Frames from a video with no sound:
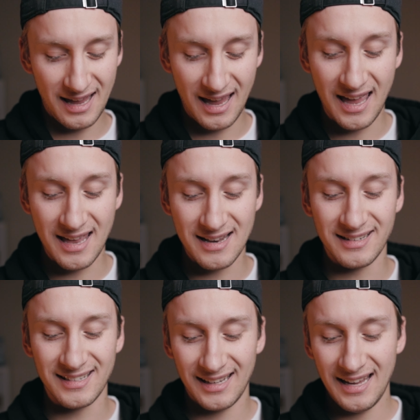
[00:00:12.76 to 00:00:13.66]

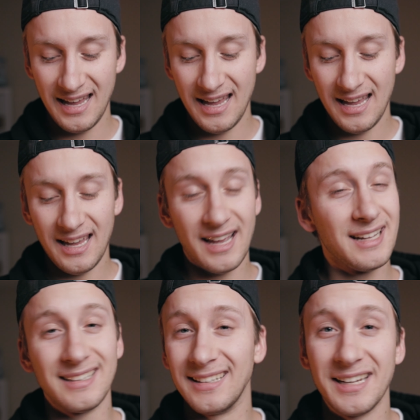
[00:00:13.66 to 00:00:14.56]
And
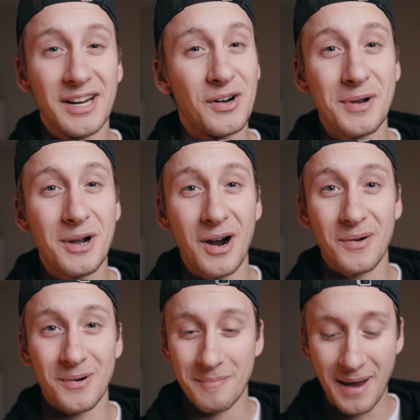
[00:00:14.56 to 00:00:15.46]
here we
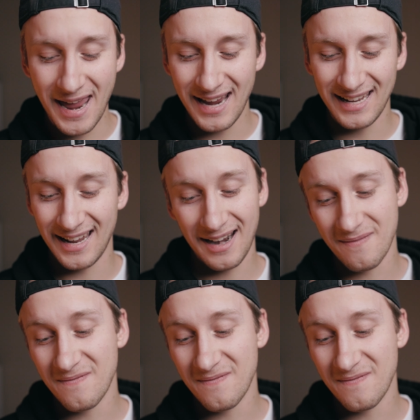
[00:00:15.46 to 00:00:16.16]
are, we're making it.